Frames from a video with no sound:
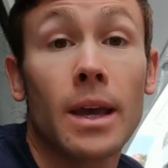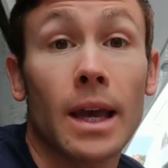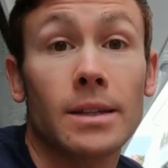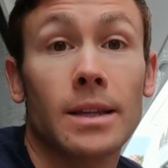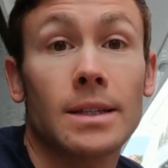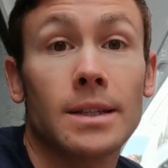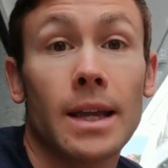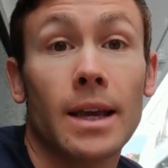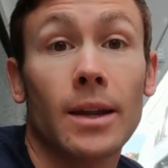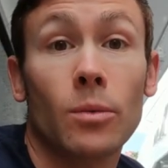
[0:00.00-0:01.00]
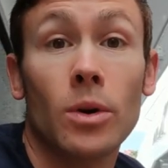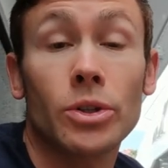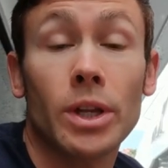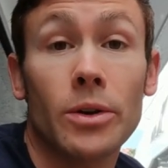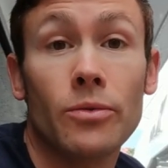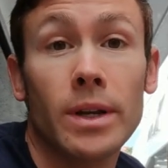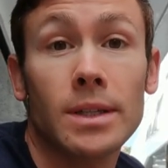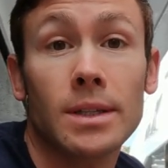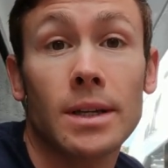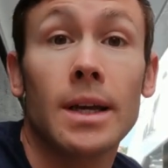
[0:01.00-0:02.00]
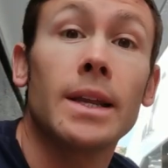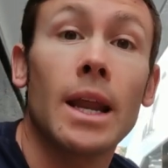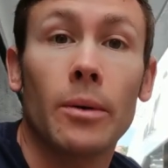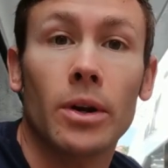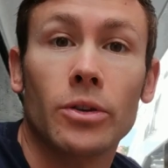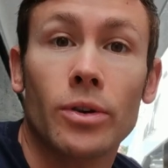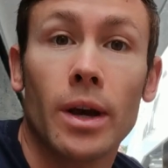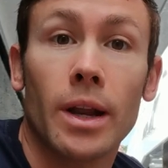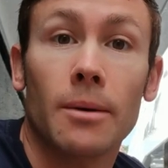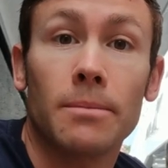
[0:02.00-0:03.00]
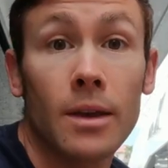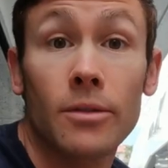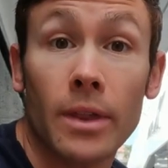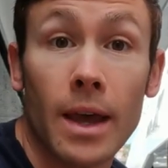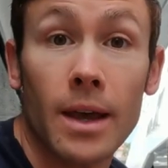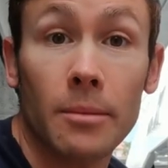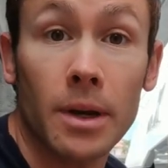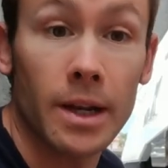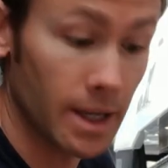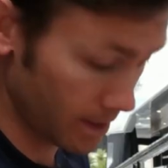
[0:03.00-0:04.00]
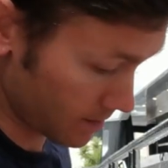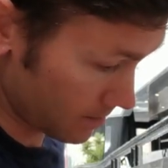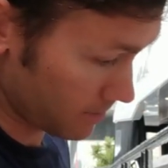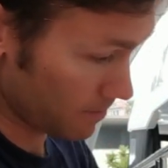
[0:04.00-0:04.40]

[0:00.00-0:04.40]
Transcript: Okay, so that's the deckhead washed and rinsed. Now we've got to dry it up. For that, I'm going to need